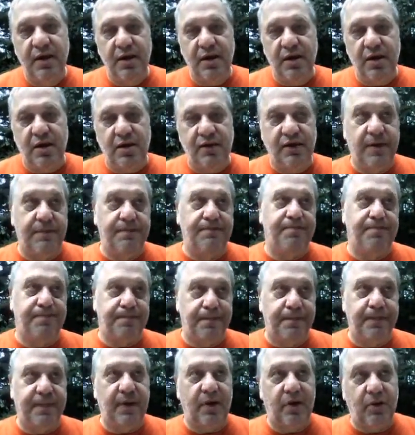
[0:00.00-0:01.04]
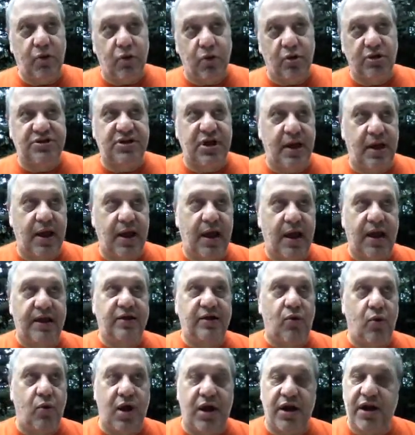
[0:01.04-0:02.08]
You know, of course, I can
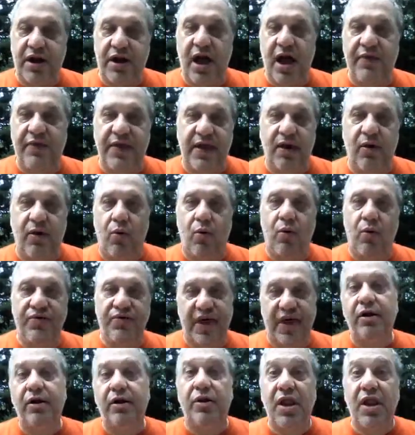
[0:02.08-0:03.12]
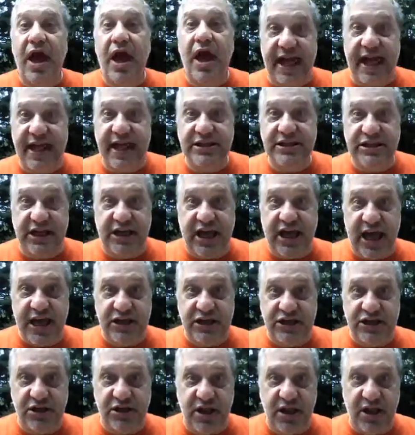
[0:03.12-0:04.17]
go on and on. They don't like
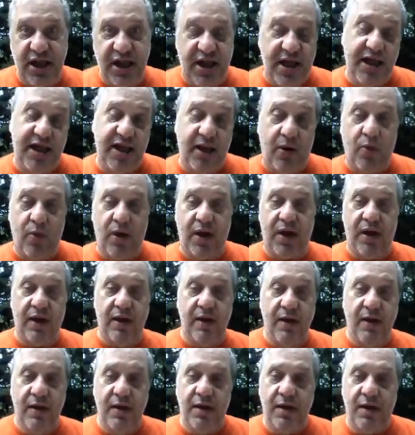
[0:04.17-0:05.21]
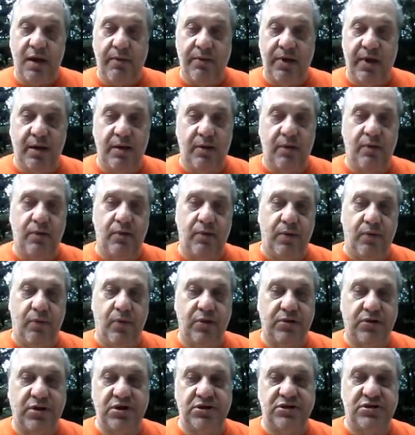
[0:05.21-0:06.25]
education anyway. I mean,
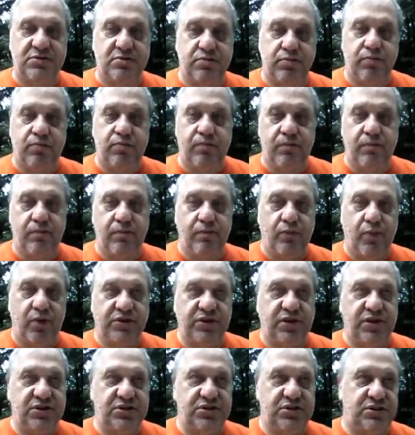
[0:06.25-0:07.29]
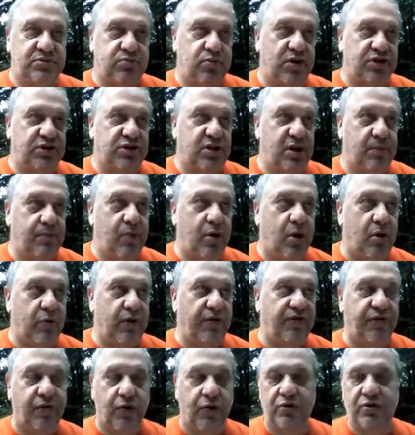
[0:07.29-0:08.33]
what does Rush Limbaugh
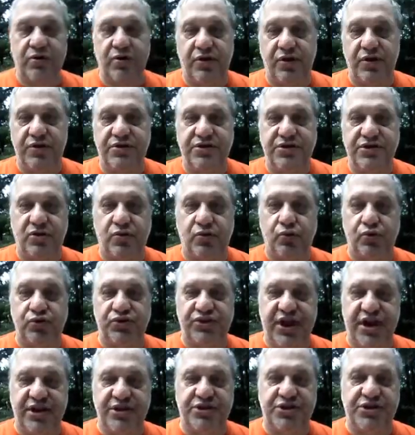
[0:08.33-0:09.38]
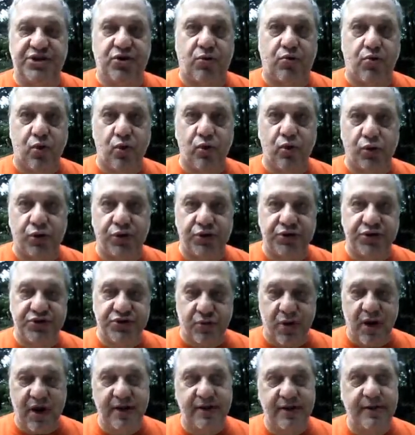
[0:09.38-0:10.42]
refer to the schools as? Scrools,
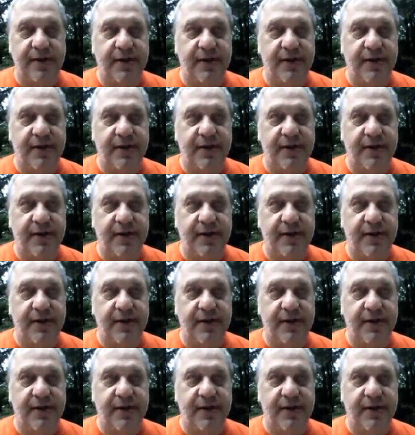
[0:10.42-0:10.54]
right?